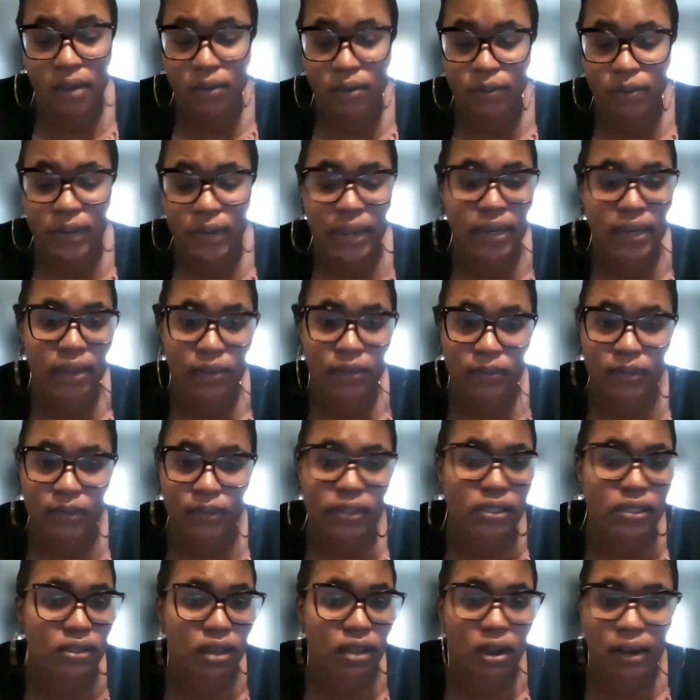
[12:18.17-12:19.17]
Writing
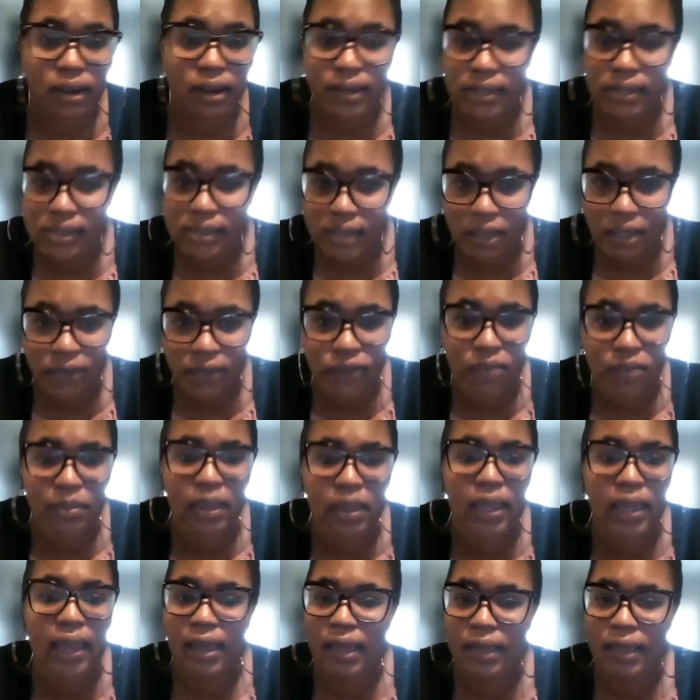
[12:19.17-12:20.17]
was the hardest thing for
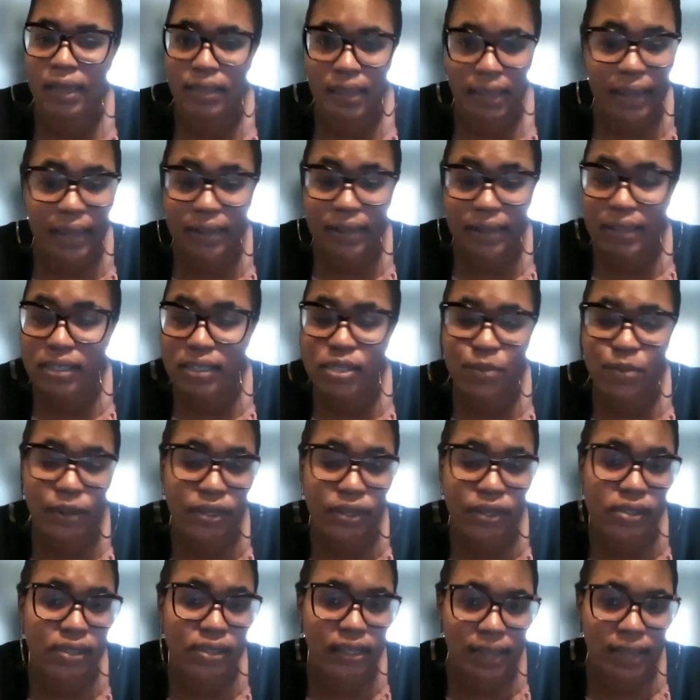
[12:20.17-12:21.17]
me. I had
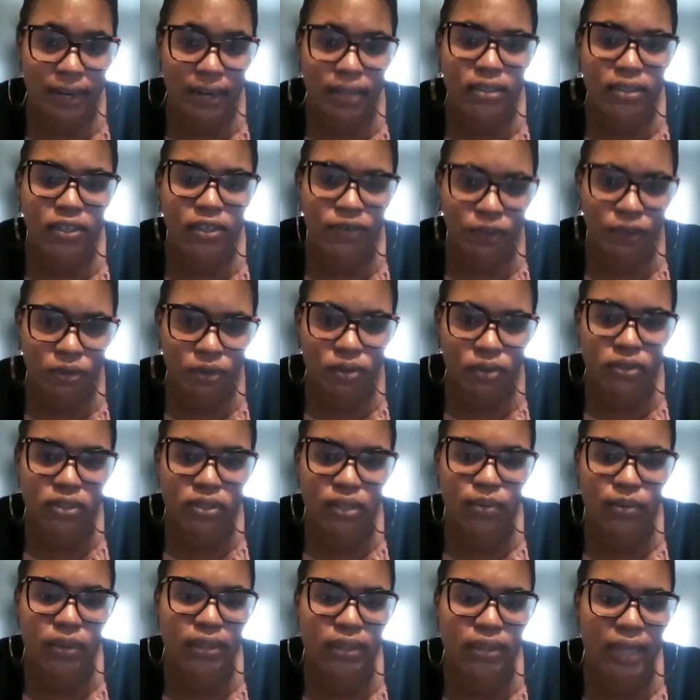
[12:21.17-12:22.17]
experienced a lot of
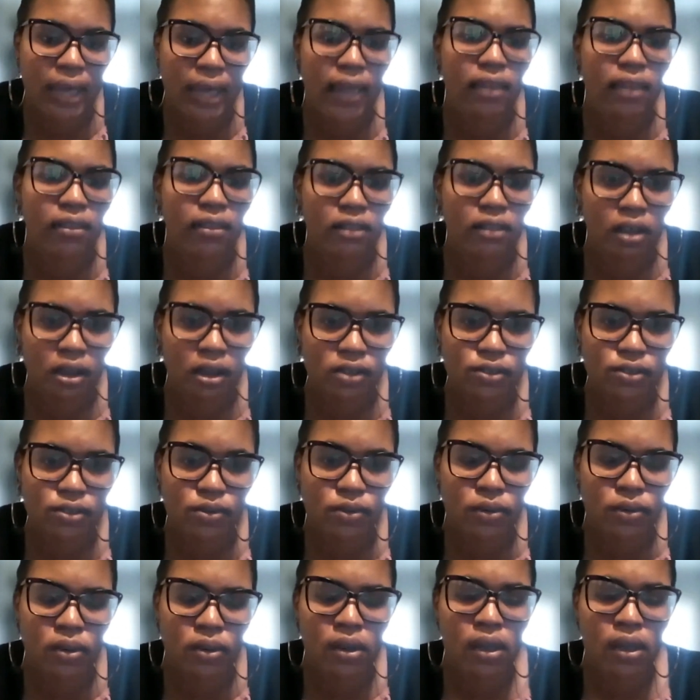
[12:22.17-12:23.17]
difficulty with that in law
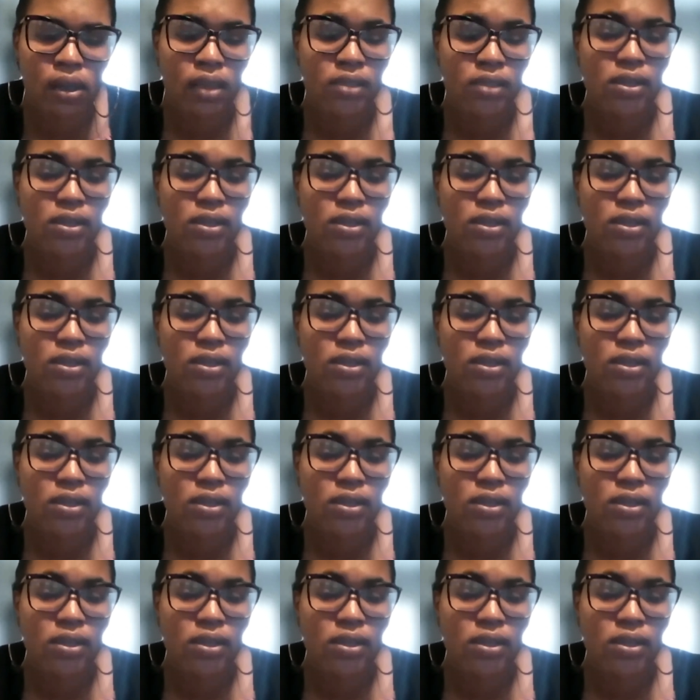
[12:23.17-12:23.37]
school.